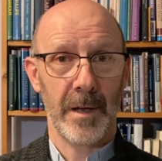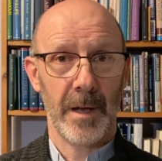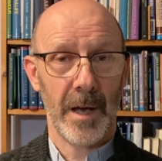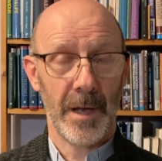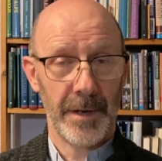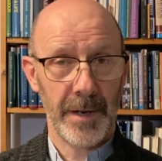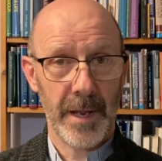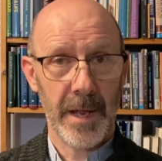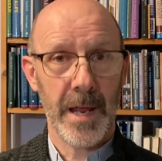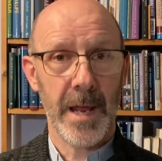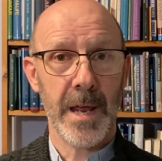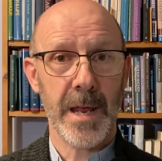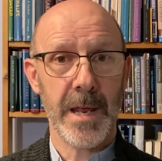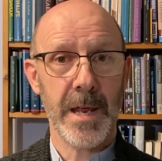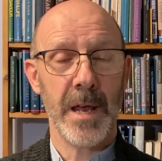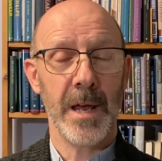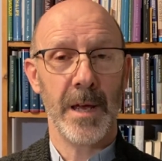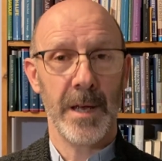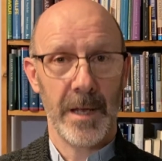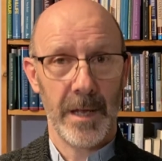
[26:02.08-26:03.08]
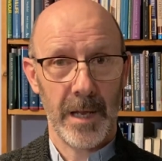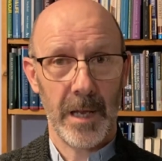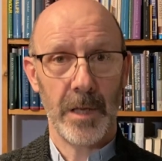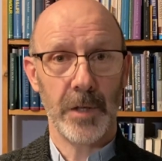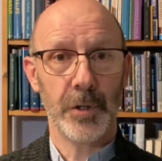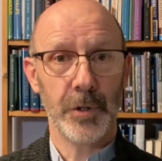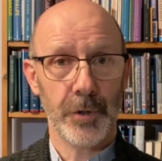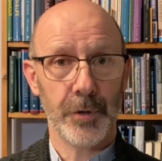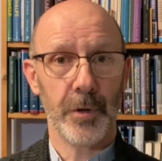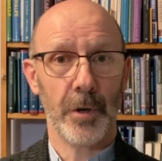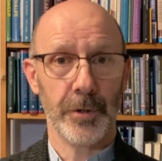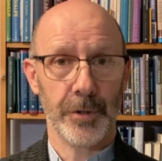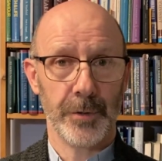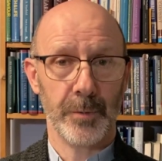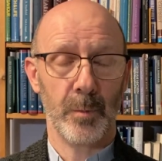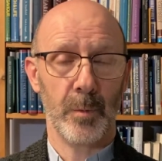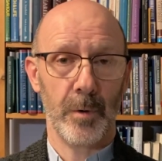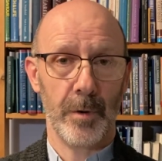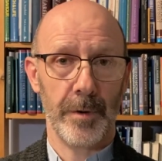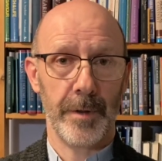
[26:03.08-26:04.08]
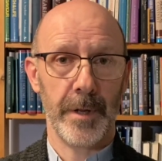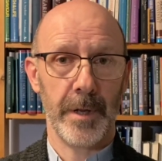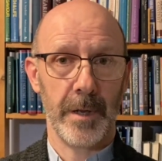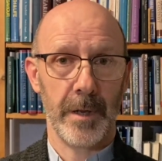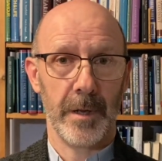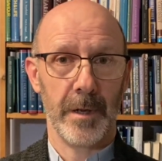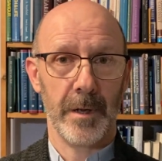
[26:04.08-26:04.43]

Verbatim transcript: and he is trustworthy.